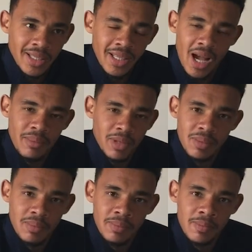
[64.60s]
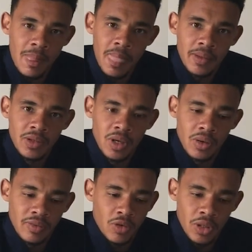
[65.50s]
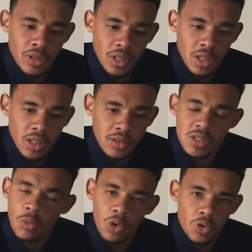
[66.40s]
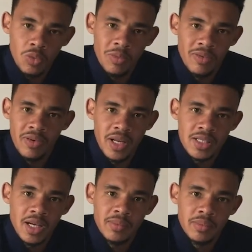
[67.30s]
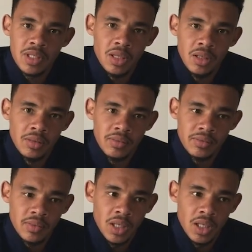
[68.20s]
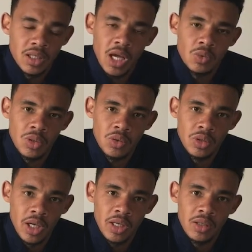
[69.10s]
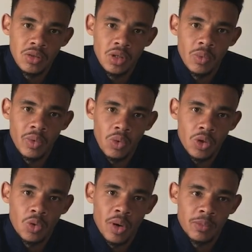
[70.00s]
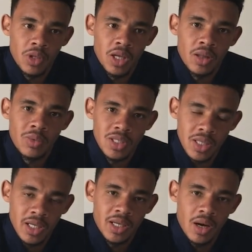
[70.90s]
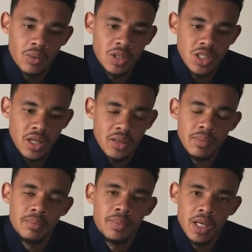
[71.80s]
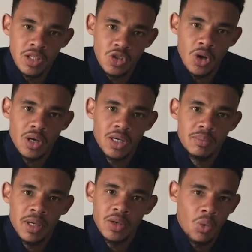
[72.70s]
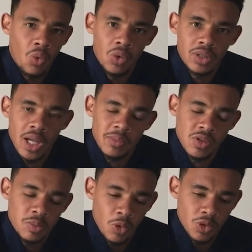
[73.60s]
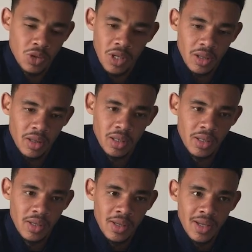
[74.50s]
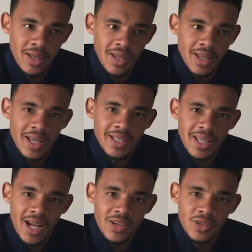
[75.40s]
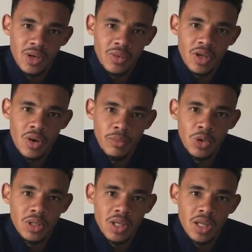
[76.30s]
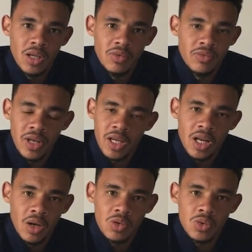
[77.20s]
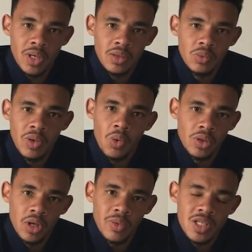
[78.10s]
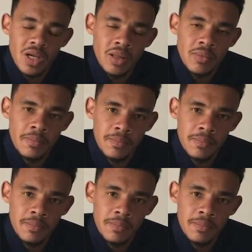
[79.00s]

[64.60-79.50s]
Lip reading: yeah, I mean, you know, I've got a small group of friends that I'm still tight with today. You know, we all grew up together, we stayed around each other, played soccer, played all types of sport together. And yeah, you know, the community there, very close one, we all know each other.